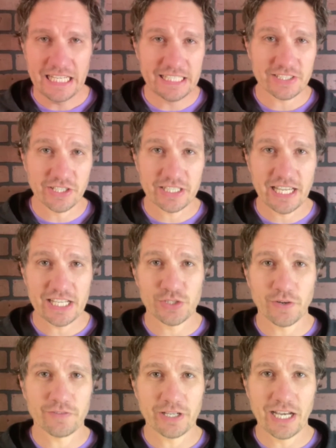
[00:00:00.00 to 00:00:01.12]
It's gonna
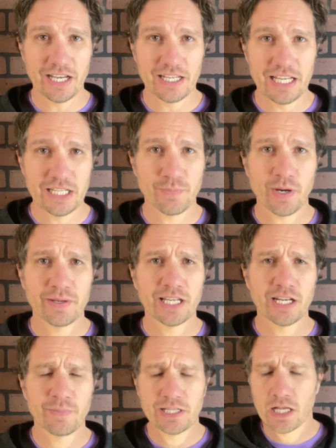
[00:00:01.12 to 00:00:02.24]
catch you off guard and you're probably
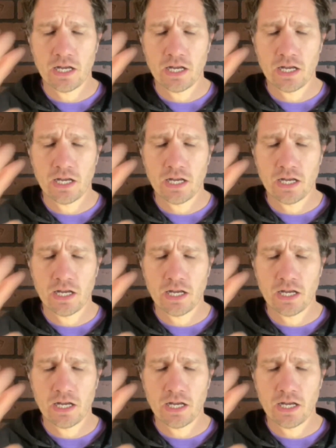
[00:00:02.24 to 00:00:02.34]
gonna be